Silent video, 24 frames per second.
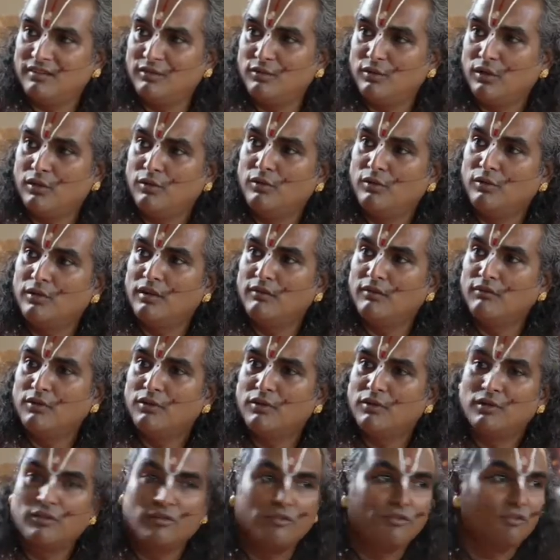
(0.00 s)
You are looking for
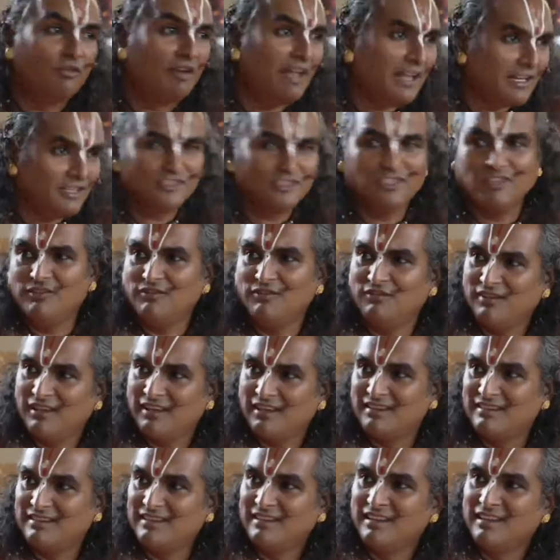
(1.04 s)
the reflection of
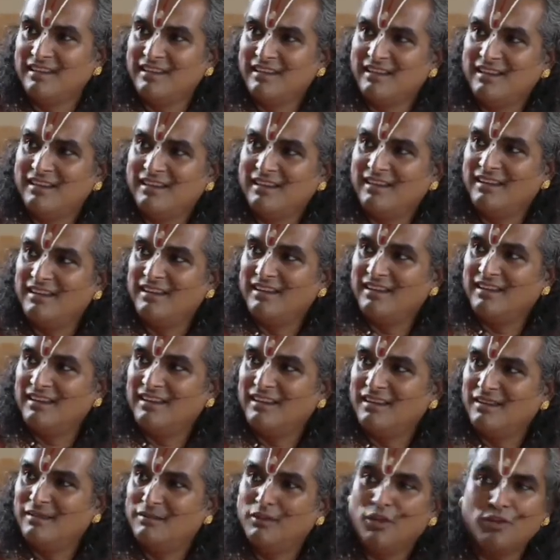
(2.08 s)
things,
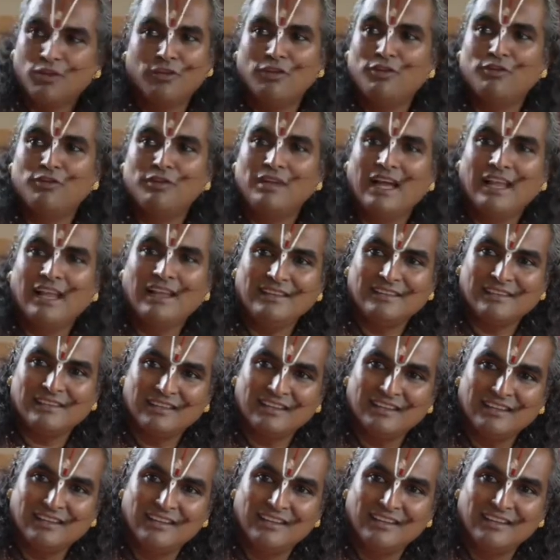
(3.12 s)
not the reality.